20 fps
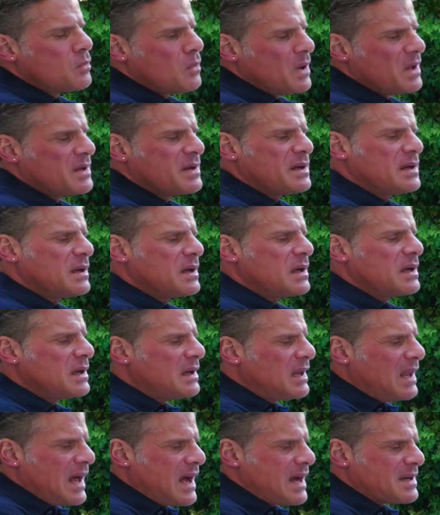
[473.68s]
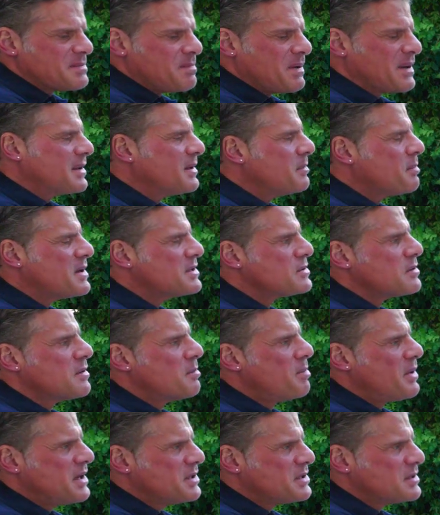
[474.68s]
Well, it lasts, but it depends on
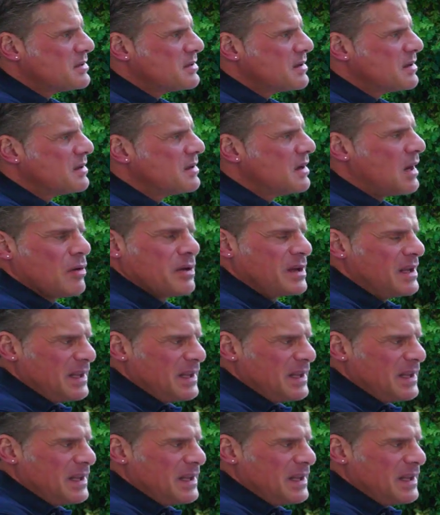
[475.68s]
the patient, yeah, how if,